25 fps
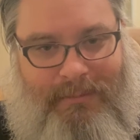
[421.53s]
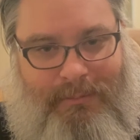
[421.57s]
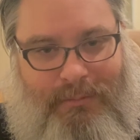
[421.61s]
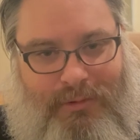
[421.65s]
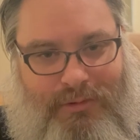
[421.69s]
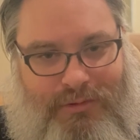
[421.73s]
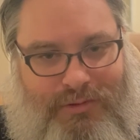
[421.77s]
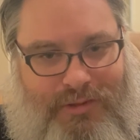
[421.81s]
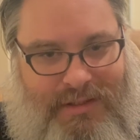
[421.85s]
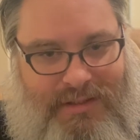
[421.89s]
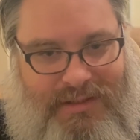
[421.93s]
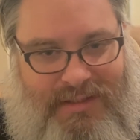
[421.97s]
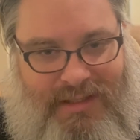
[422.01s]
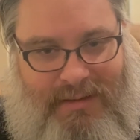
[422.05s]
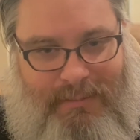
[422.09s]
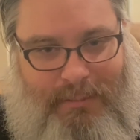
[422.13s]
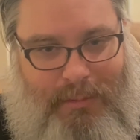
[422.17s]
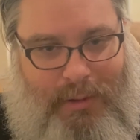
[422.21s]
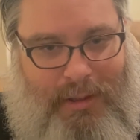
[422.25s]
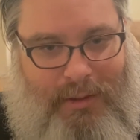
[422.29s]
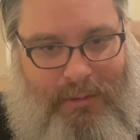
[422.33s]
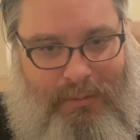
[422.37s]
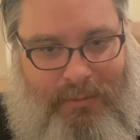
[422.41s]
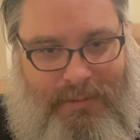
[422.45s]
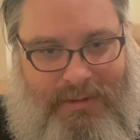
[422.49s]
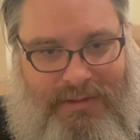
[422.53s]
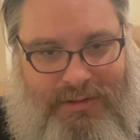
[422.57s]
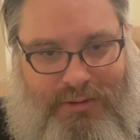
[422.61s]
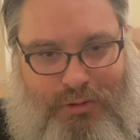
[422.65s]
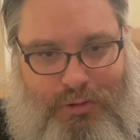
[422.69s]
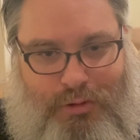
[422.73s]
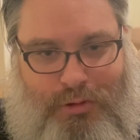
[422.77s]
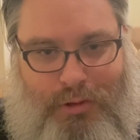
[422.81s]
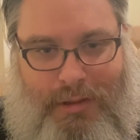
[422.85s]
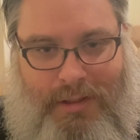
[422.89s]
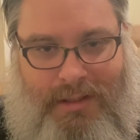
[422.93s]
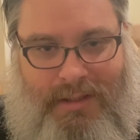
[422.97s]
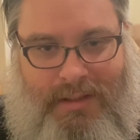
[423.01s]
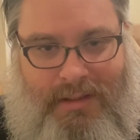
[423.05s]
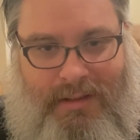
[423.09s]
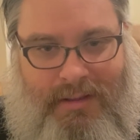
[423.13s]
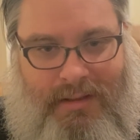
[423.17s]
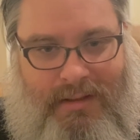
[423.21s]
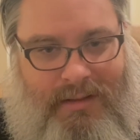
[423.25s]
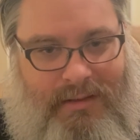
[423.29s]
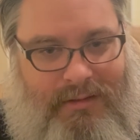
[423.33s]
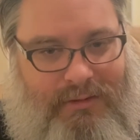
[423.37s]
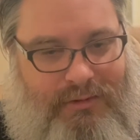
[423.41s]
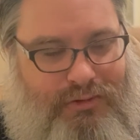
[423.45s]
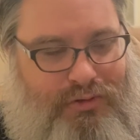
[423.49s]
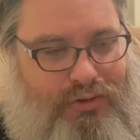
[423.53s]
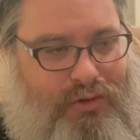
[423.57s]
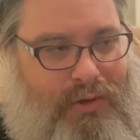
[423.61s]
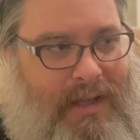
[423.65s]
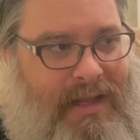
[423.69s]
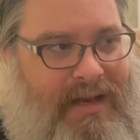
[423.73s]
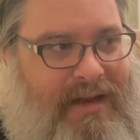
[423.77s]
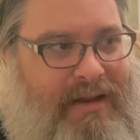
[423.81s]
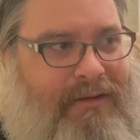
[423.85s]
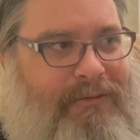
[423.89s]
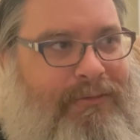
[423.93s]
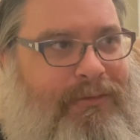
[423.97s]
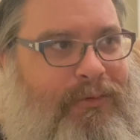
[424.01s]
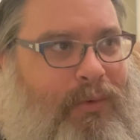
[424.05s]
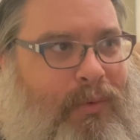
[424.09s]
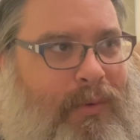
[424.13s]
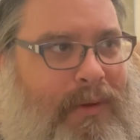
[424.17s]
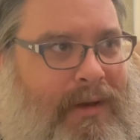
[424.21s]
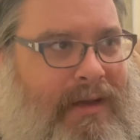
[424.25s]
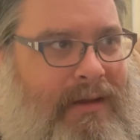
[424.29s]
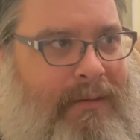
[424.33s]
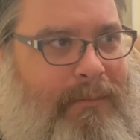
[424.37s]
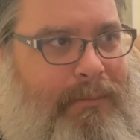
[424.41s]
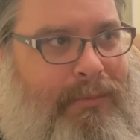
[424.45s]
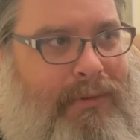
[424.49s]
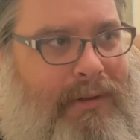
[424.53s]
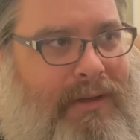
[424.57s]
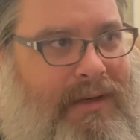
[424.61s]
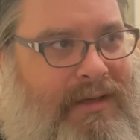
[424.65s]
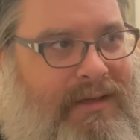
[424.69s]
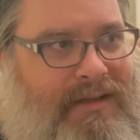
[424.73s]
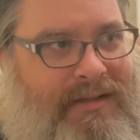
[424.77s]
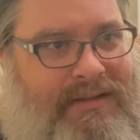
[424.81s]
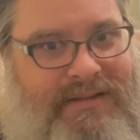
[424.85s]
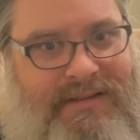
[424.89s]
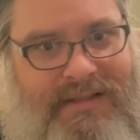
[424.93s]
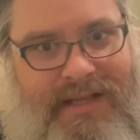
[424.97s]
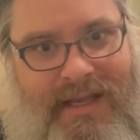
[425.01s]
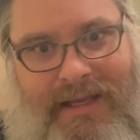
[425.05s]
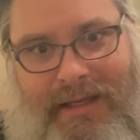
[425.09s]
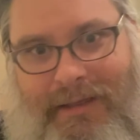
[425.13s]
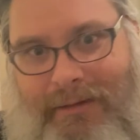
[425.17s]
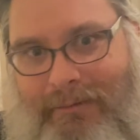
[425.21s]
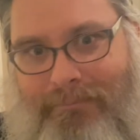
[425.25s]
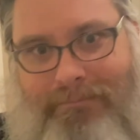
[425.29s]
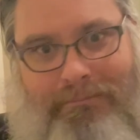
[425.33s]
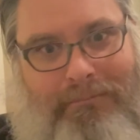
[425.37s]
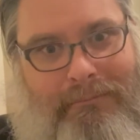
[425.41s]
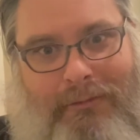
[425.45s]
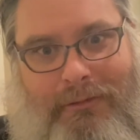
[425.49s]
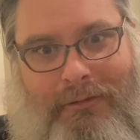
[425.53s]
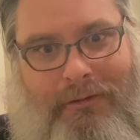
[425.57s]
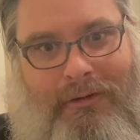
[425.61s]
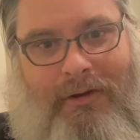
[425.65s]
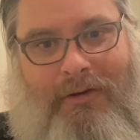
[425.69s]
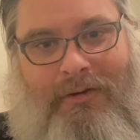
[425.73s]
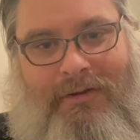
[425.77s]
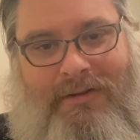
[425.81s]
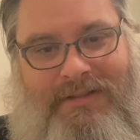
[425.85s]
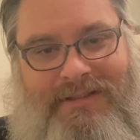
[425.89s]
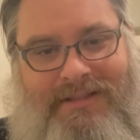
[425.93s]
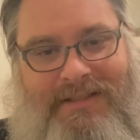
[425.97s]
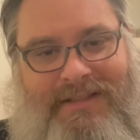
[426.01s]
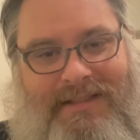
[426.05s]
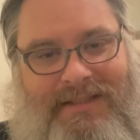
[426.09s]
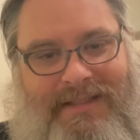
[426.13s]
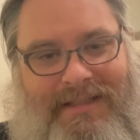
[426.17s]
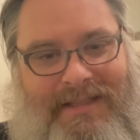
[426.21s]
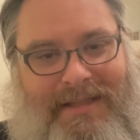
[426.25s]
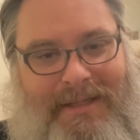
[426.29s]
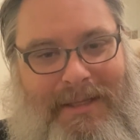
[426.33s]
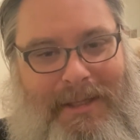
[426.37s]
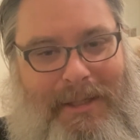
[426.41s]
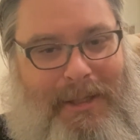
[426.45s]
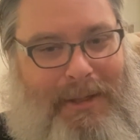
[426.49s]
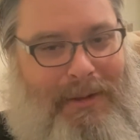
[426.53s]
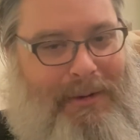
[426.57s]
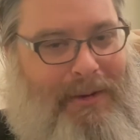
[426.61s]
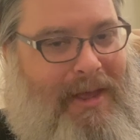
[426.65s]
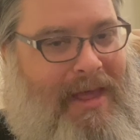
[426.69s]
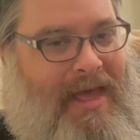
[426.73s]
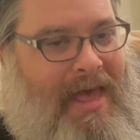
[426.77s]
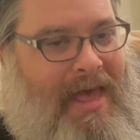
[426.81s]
most of the time. I always try to avoid it, but it's, like, constantly there.